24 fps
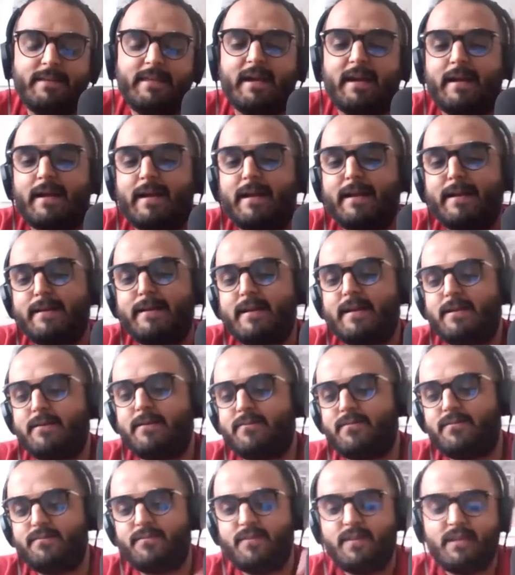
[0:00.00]
yeah, and
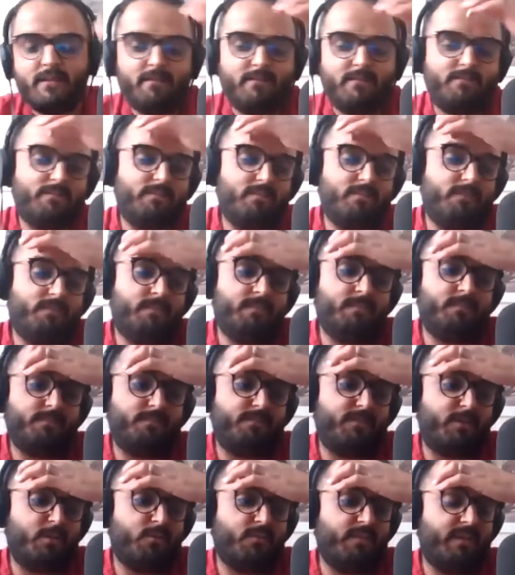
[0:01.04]
and we,
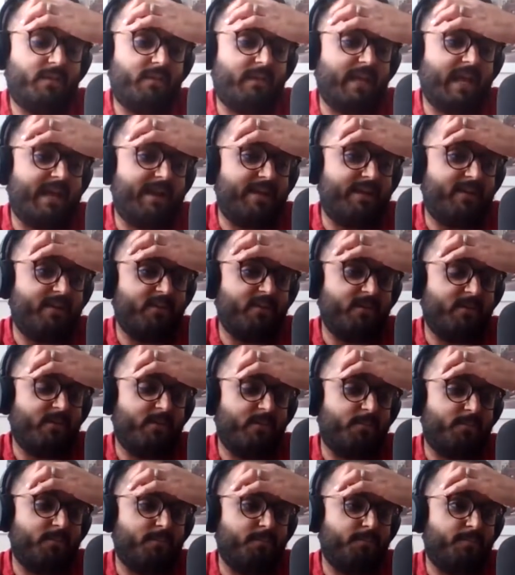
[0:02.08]
you know, we carry a
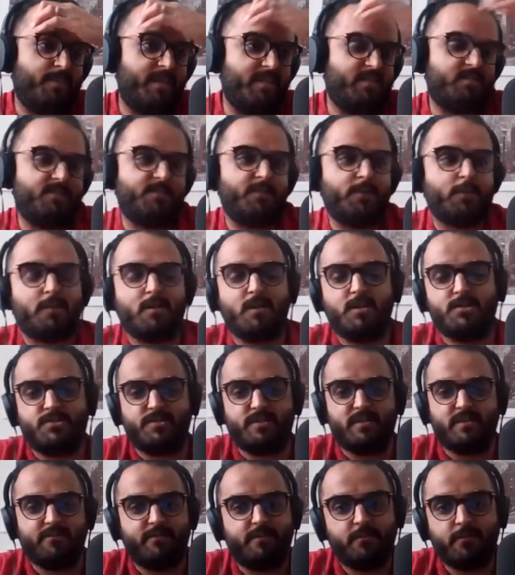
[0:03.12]
piece of our
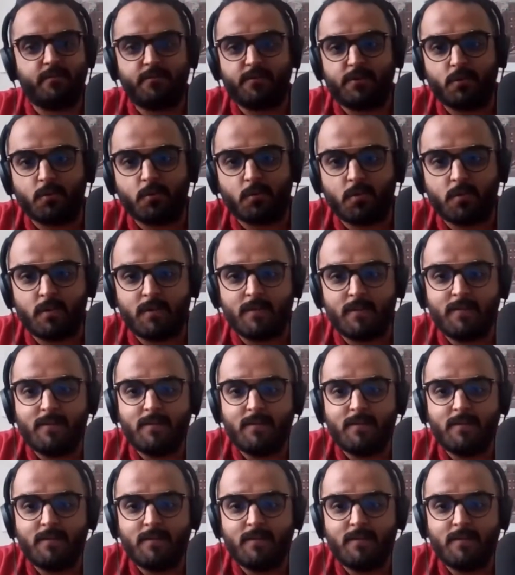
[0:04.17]
culture everywhere we go.